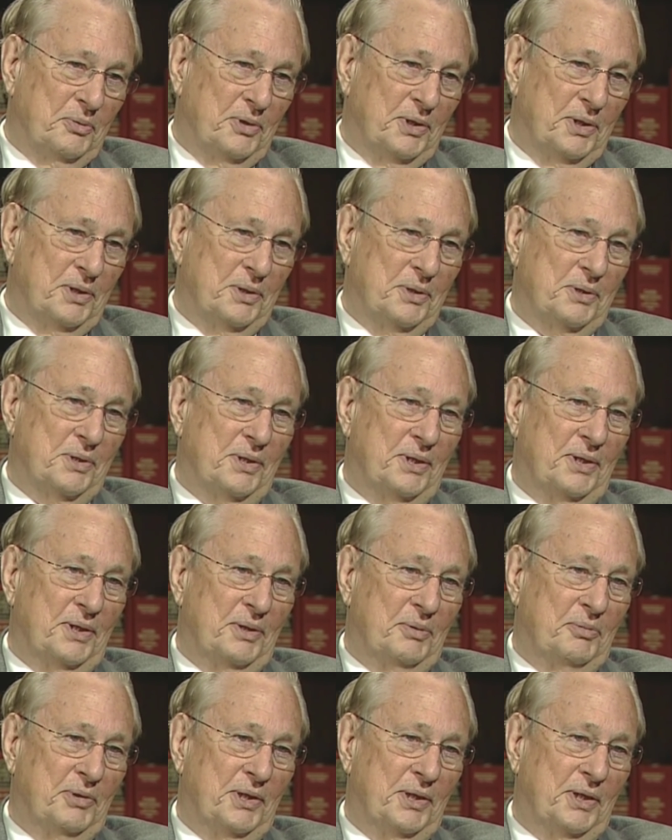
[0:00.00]
One is
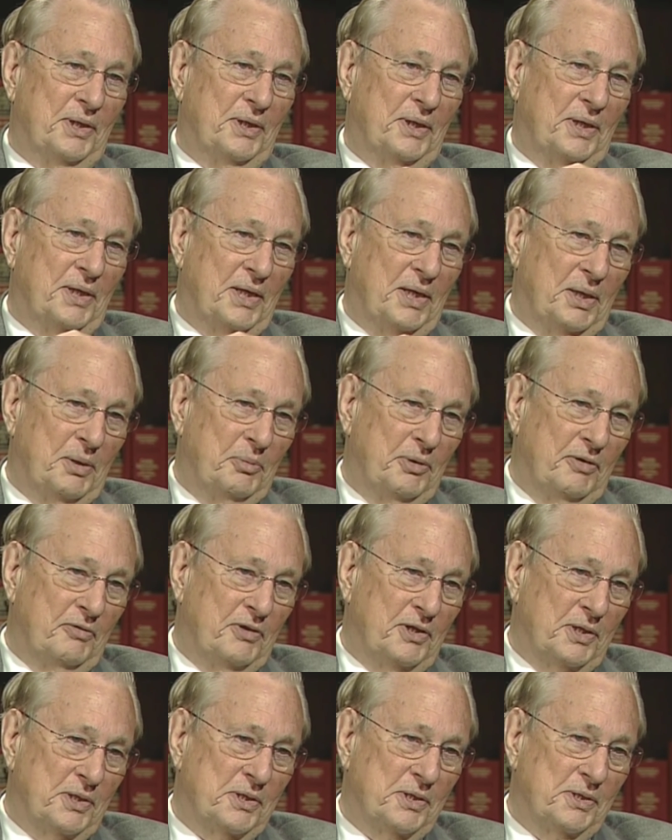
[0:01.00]
the American Academy
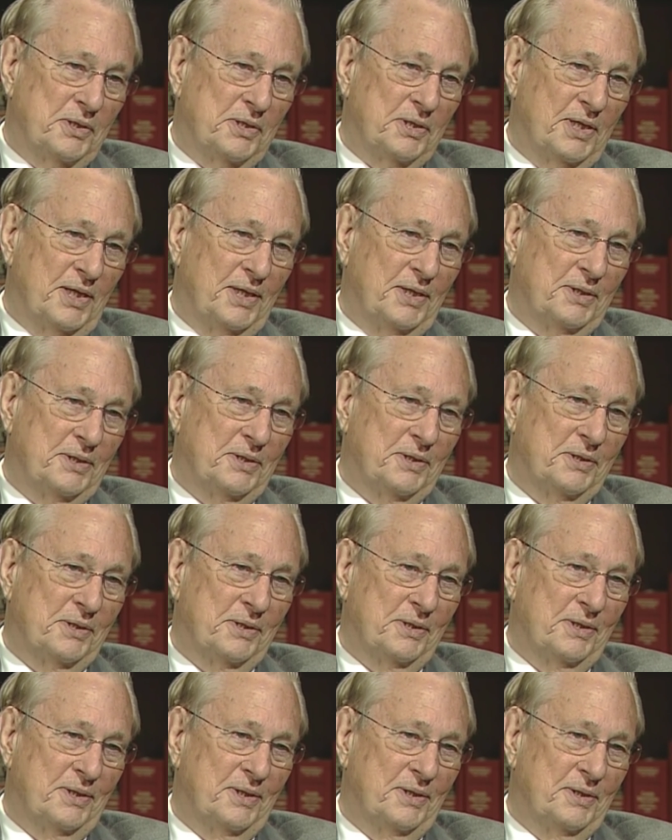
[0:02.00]
of Arts and
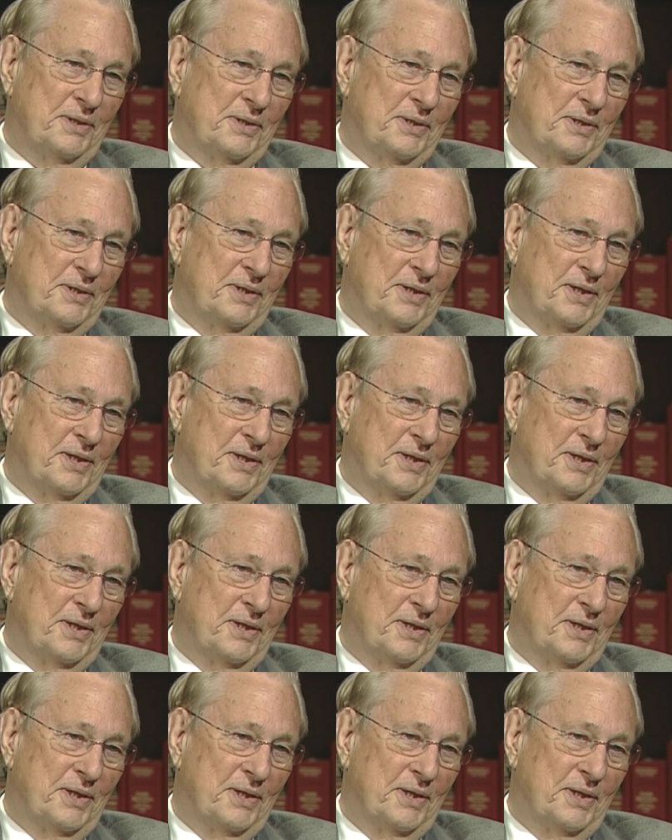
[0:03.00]
Sciences, and the,